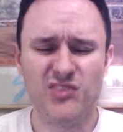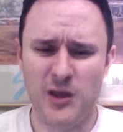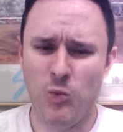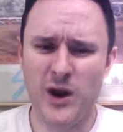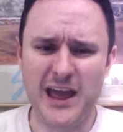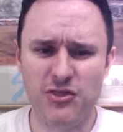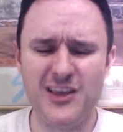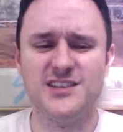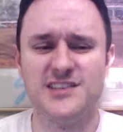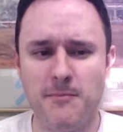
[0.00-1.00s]
And what I
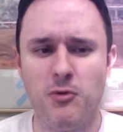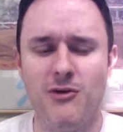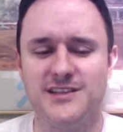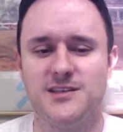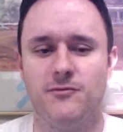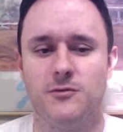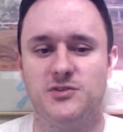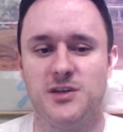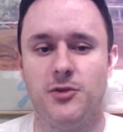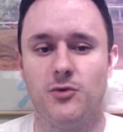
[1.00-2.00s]
think separates him from
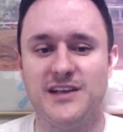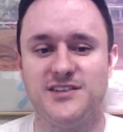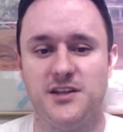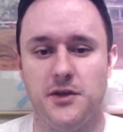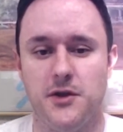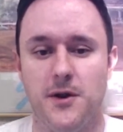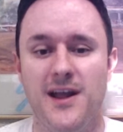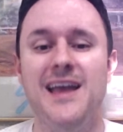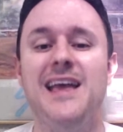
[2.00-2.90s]
some of the rest in here,